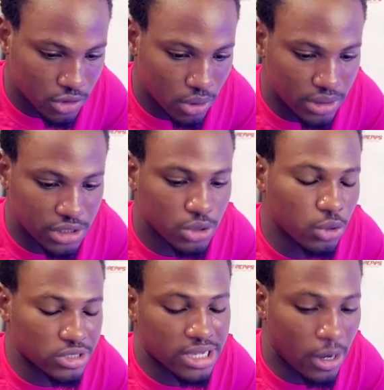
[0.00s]
so it's
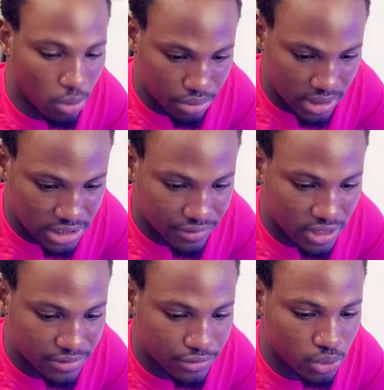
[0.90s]
gonna scan up let's give
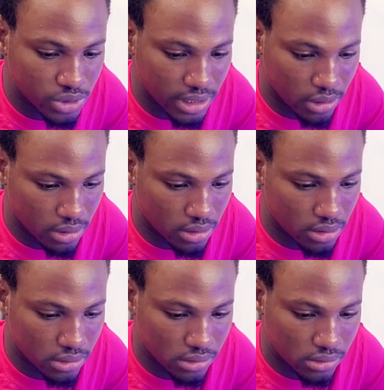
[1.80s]
it a few seconds
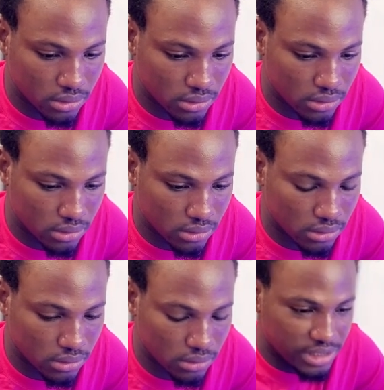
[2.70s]

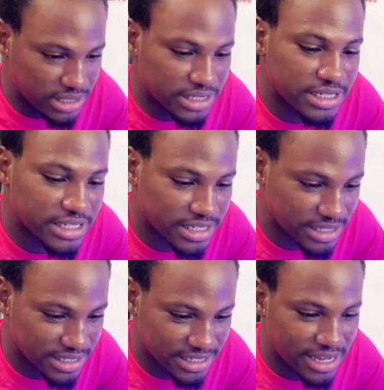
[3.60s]
this
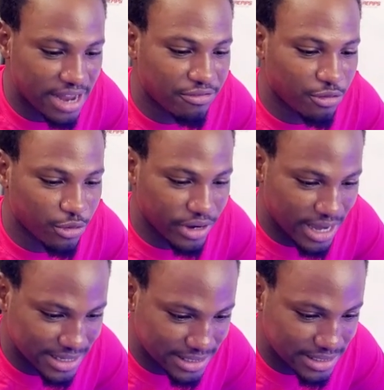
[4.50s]
is the site for
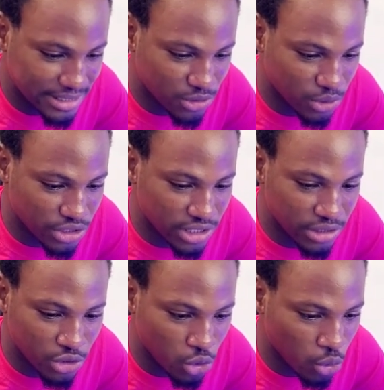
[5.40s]
SC so you see
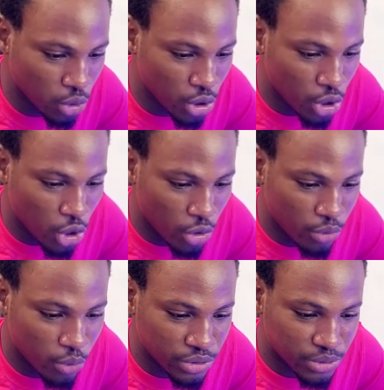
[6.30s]
new
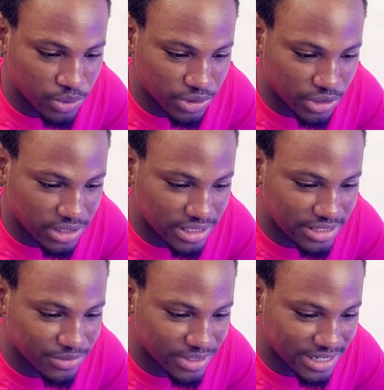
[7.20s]
other ones we just
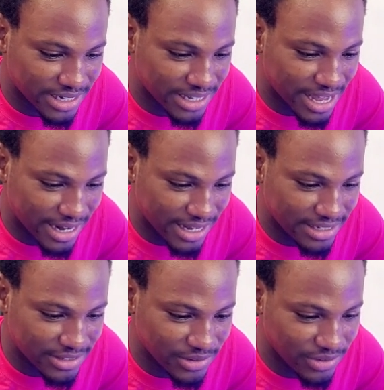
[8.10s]
recently
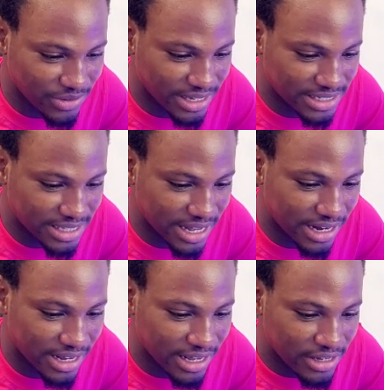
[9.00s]
added so you can see that
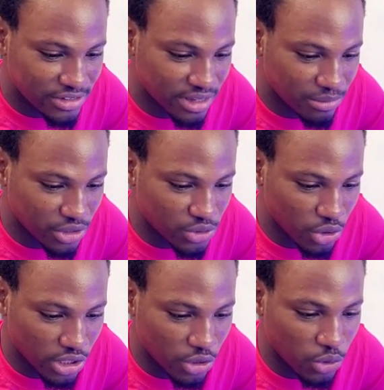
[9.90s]
so I'm just
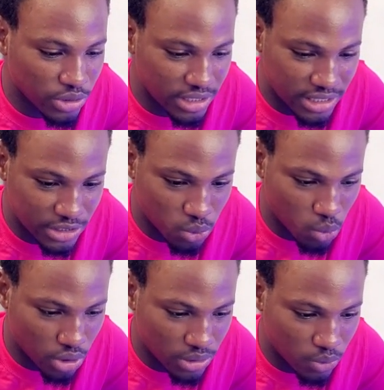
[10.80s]
gonna click on this
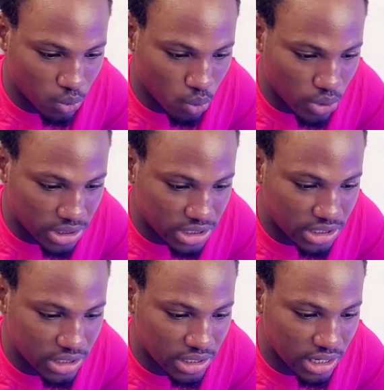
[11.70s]
one which
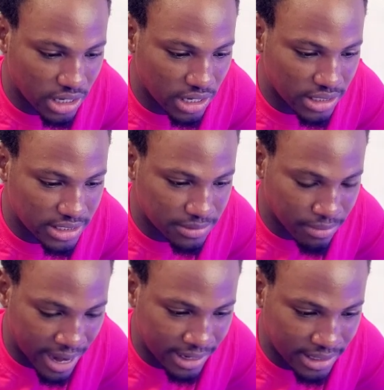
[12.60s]
uh, is
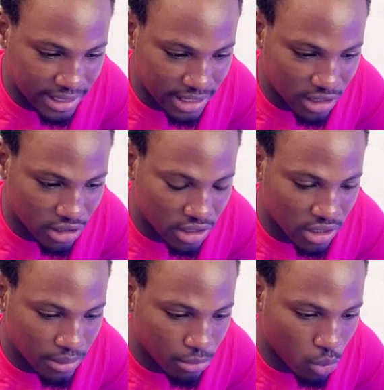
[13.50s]
mine here
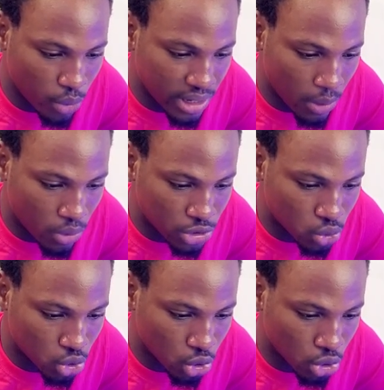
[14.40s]
but wait I want
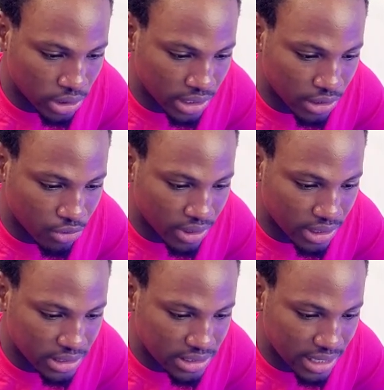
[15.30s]
to turn on a
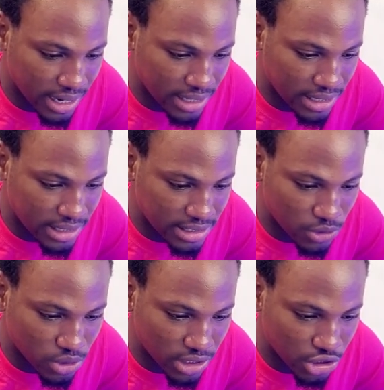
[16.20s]
green sign
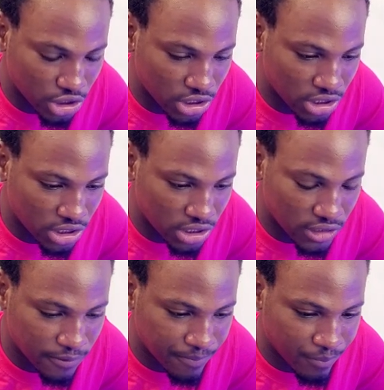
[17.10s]
still searching
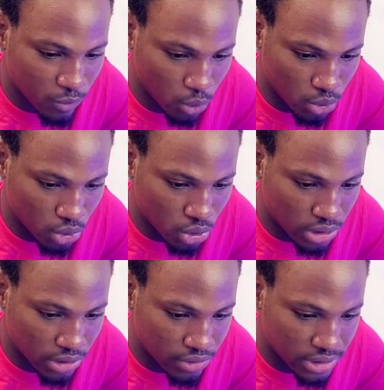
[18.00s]
turn
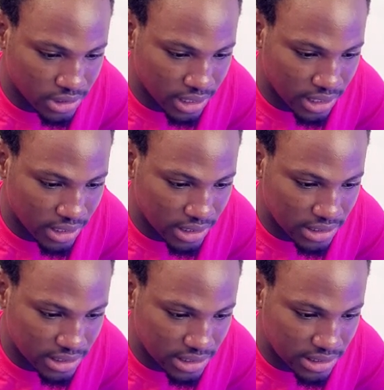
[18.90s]
on a green sign
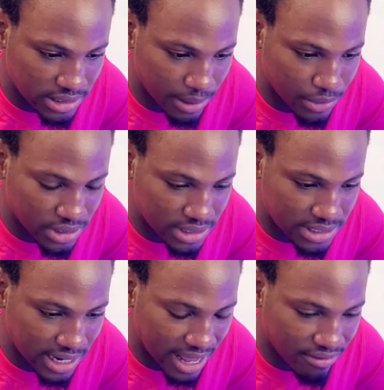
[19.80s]
that means
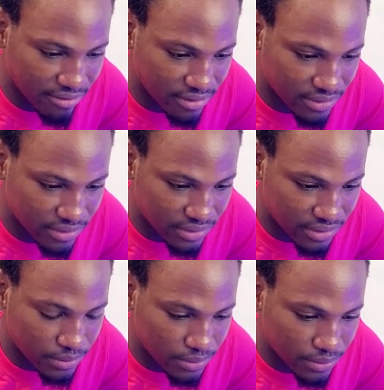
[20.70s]
it's live
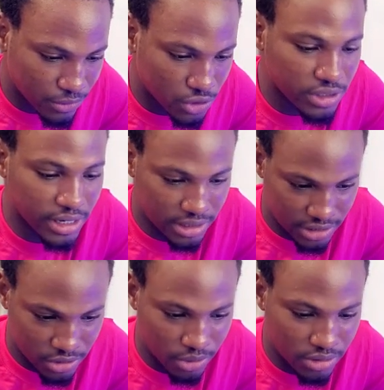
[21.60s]
so yeah
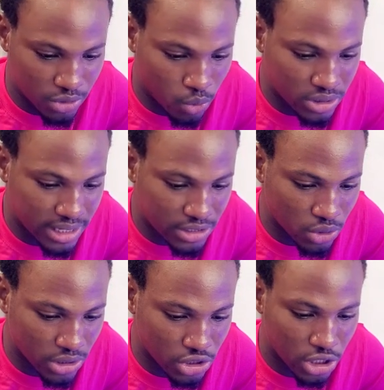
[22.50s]
it's done so once that's
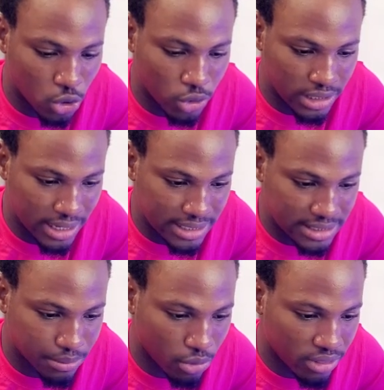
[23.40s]
done just click on the
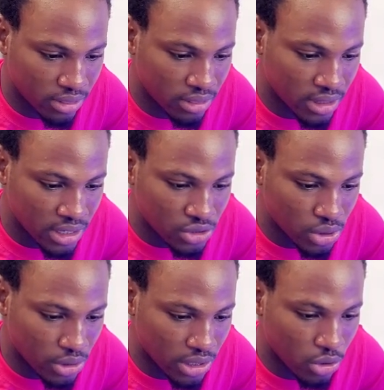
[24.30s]
next button
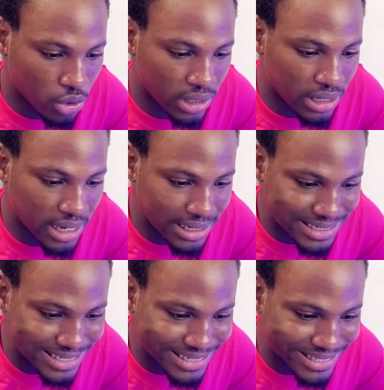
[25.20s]
so I'll click on
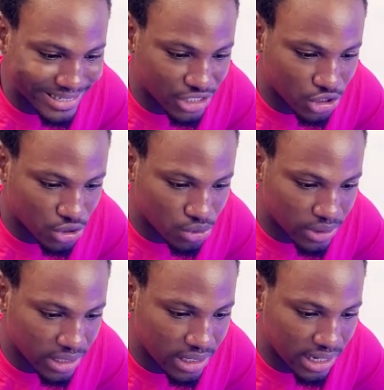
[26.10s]
existing
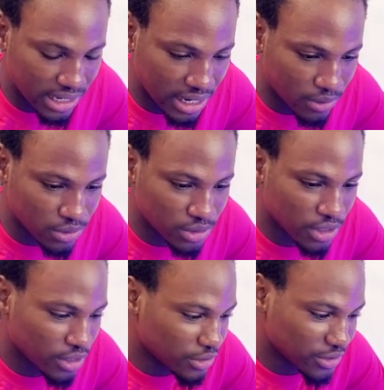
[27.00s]
trade account
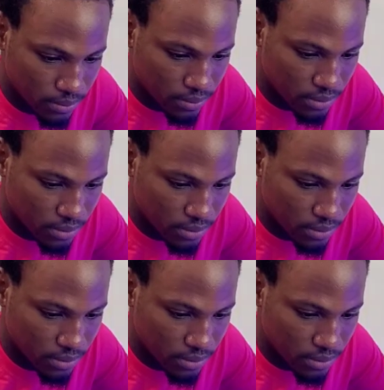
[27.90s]
so